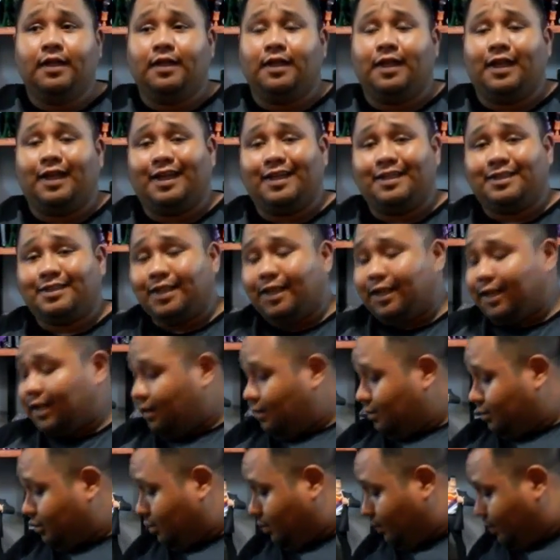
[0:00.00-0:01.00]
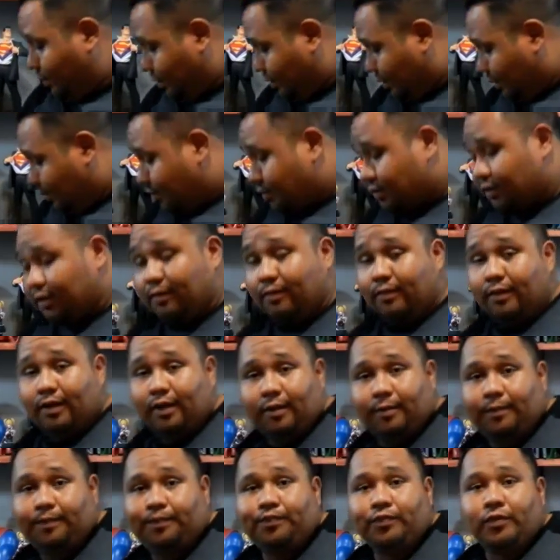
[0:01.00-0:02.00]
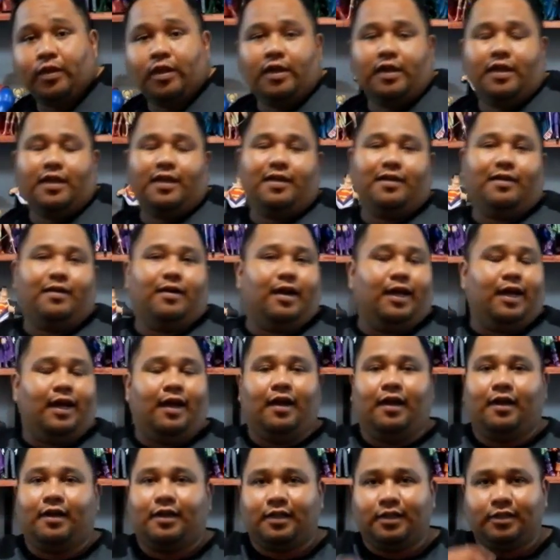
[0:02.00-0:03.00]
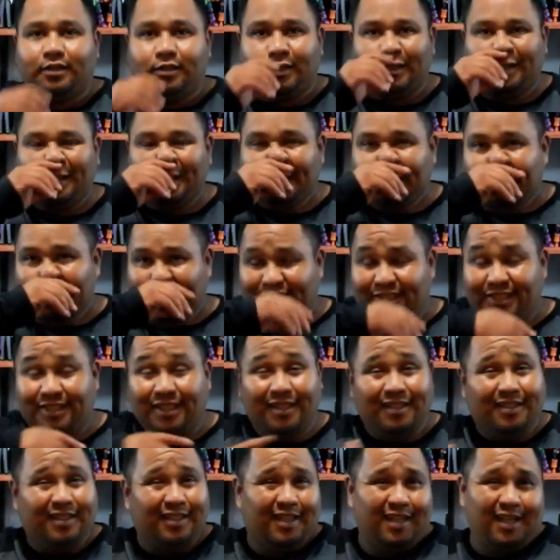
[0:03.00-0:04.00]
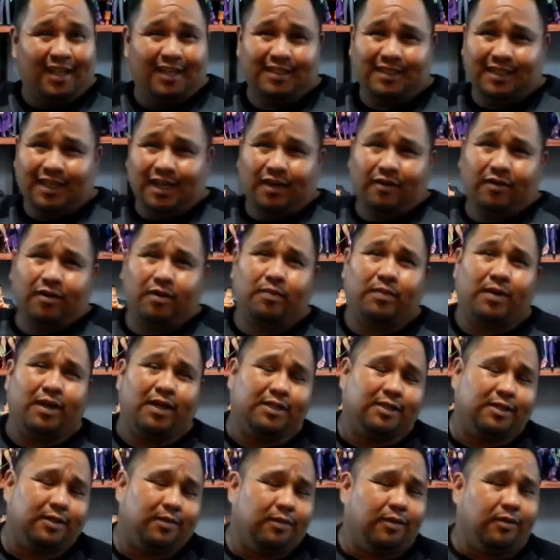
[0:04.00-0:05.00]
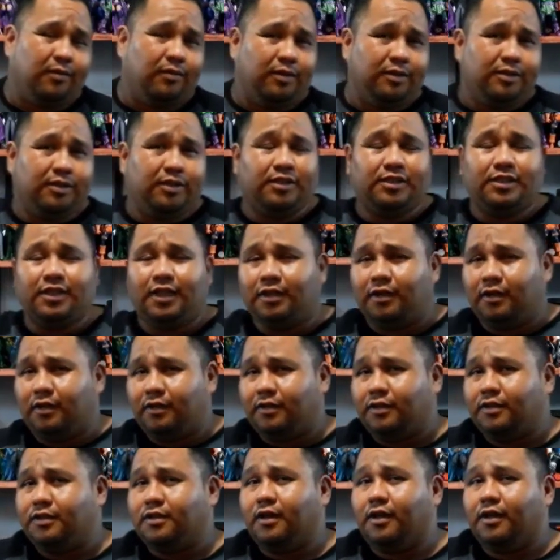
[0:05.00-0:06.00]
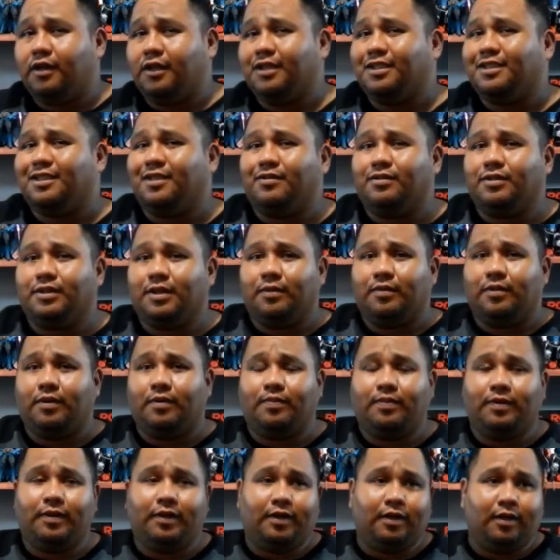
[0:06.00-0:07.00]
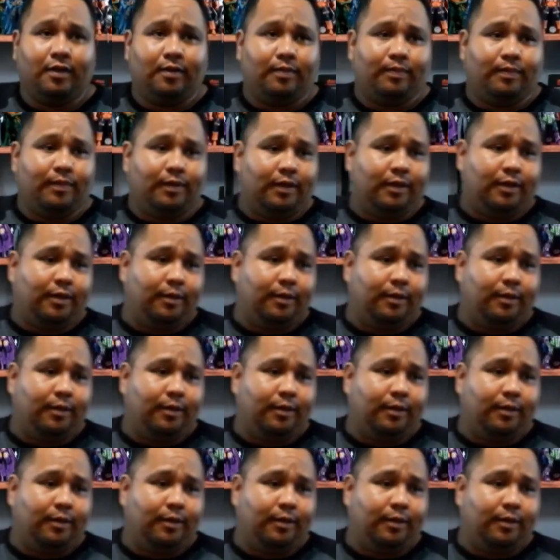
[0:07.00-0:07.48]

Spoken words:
Like I said, I also picked up some, you know, Stunticons in area, but some of the ones you see at other Targets. I was able to pick up